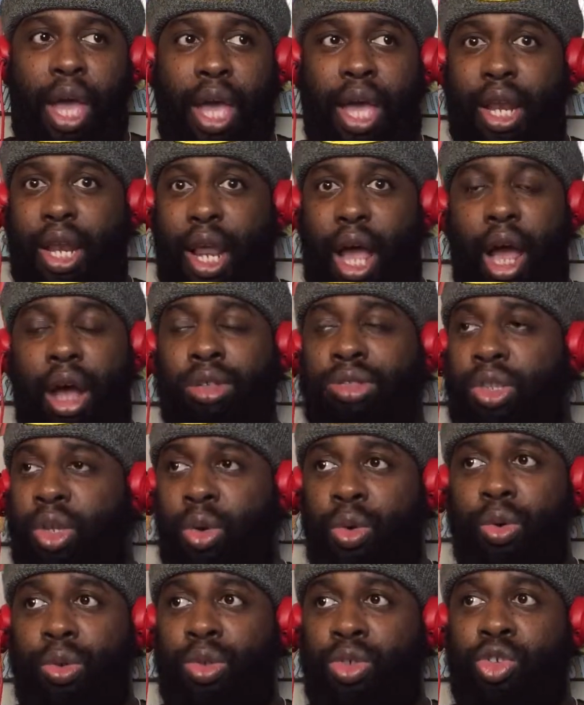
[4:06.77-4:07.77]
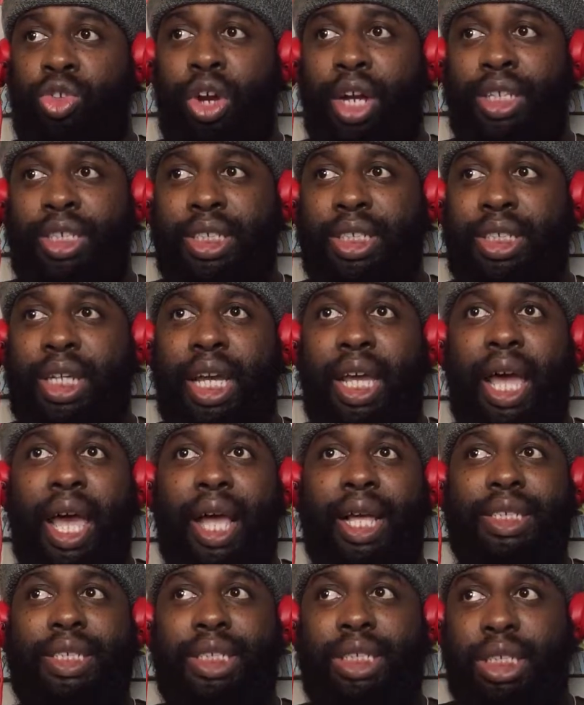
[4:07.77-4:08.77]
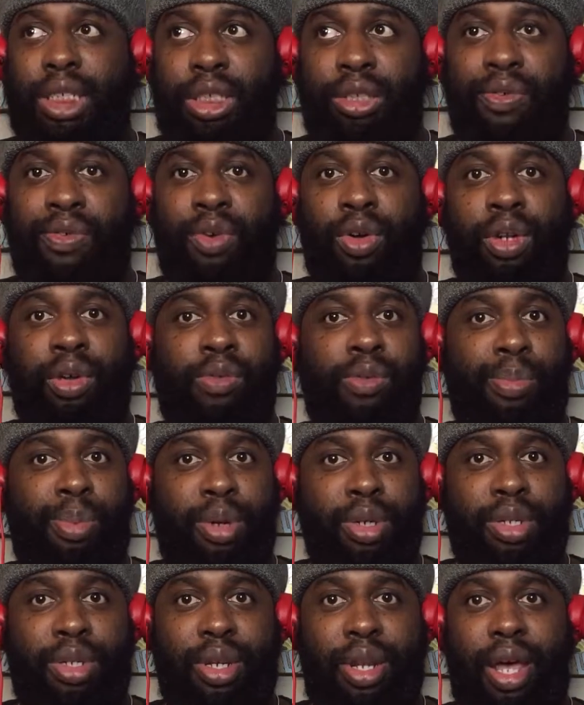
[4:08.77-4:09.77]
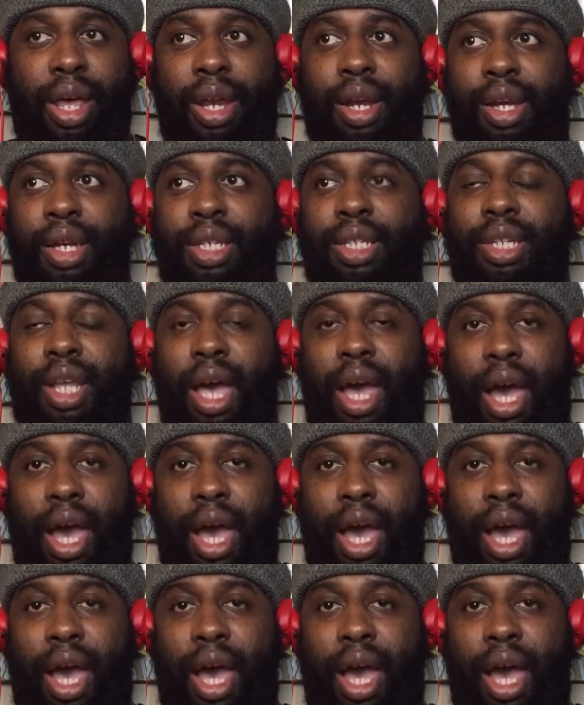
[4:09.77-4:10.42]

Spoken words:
and also, Crazy Jane has 64 different personalities.